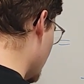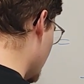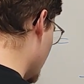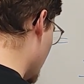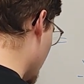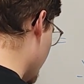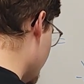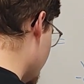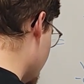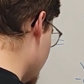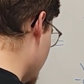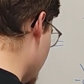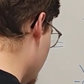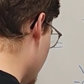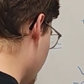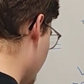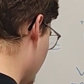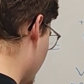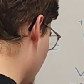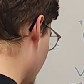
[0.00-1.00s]
times
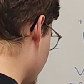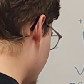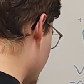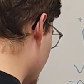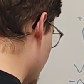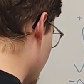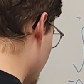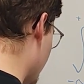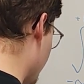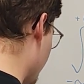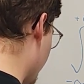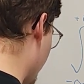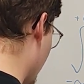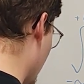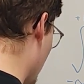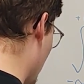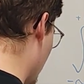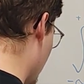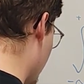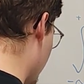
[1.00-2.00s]
T plus phi
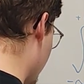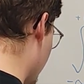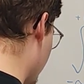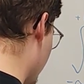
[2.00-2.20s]
1.